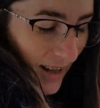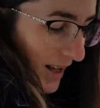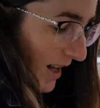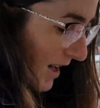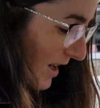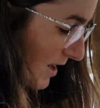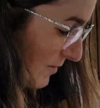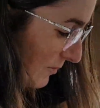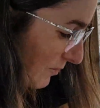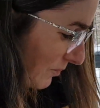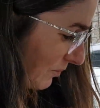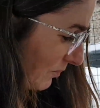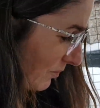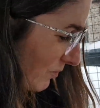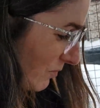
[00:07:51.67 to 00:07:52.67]
Um,
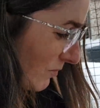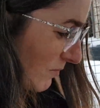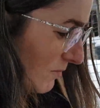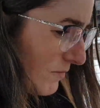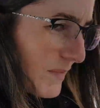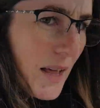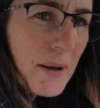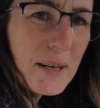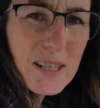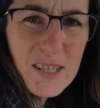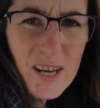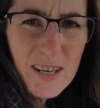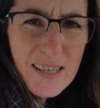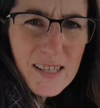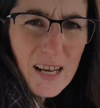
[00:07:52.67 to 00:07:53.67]
let me just
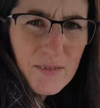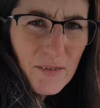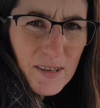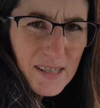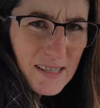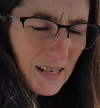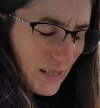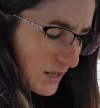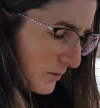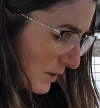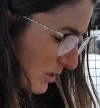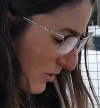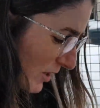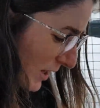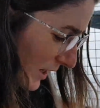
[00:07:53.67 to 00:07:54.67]
turn this over. This is actually
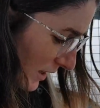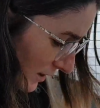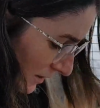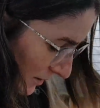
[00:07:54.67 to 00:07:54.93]
quite tricky